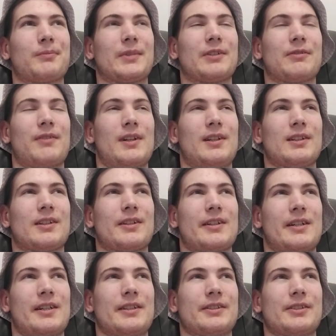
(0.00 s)
it felt
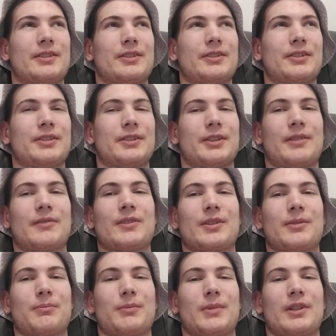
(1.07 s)
nice this
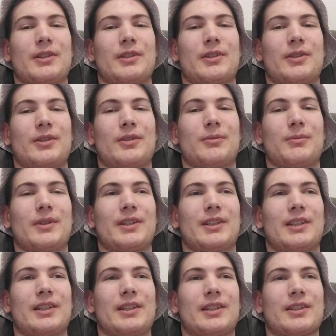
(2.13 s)
evening meeting her but
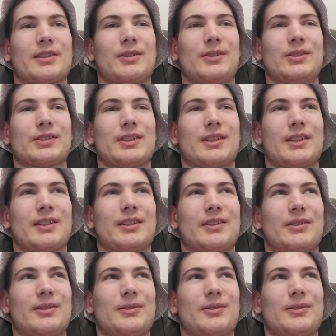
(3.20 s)
then it goes like